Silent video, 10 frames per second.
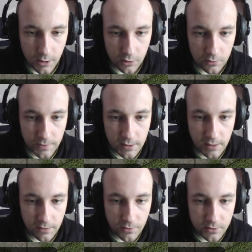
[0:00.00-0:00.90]

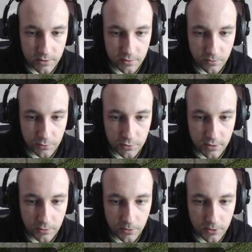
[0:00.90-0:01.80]
Confederate forces move to
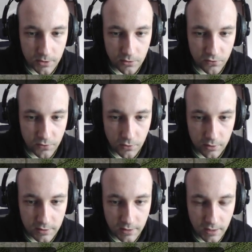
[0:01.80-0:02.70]
secure the
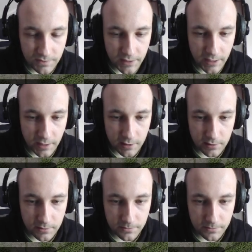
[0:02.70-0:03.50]
Norfolk Navy Yard.